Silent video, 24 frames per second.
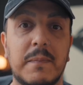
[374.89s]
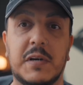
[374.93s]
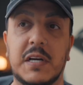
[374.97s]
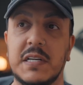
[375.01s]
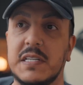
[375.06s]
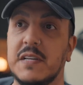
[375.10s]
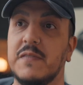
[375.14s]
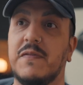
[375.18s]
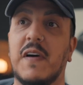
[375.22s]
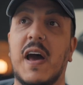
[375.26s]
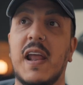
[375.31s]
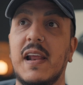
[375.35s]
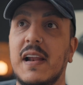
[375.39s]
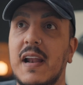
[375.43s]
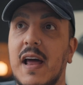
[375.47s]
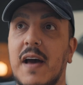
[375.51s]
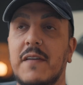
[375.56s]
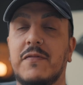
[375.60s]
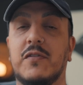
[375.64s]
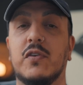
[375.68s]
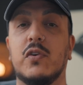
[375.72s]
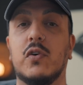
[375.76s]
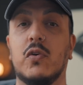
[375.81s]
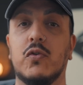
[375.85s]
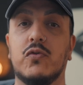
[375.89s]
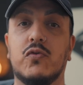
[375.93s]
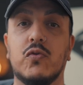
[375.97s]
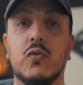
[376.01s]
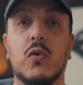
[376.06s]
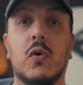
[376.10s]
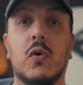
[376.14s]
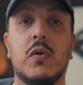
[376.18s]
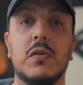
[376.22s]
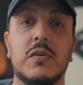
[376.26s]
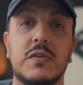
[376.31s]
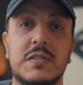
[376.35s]
because if I didn't have to go
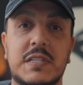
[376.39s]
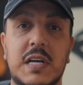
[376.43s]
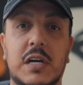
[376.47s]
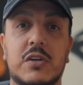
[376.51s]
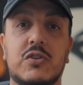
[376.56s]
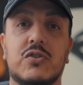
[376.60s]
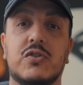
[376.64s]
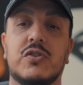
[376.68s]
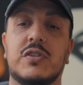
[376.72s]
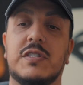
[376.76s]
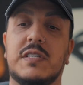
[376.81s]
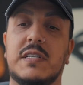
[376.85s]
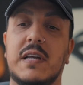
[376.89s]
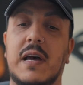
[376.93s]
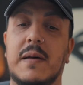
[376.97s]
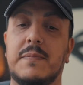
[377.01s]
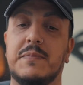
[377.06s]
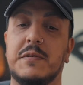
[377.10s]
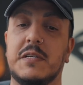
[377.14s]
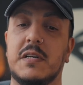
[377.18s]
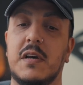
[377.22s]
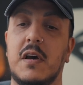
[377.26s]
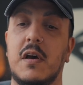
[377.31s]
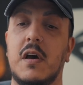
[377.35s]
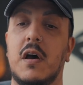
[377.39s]
through all those extra steps